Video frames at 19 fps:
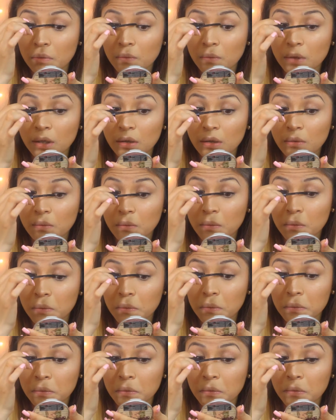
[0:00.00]
Wow,
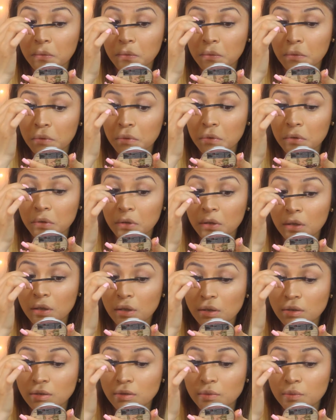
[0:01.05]

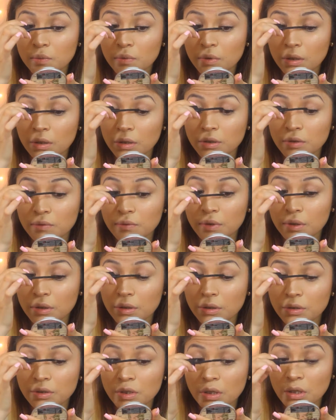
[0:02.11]
it is really doing a
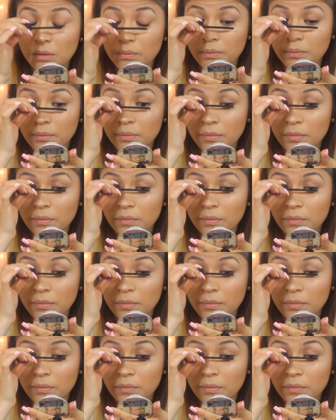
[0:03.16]
good job.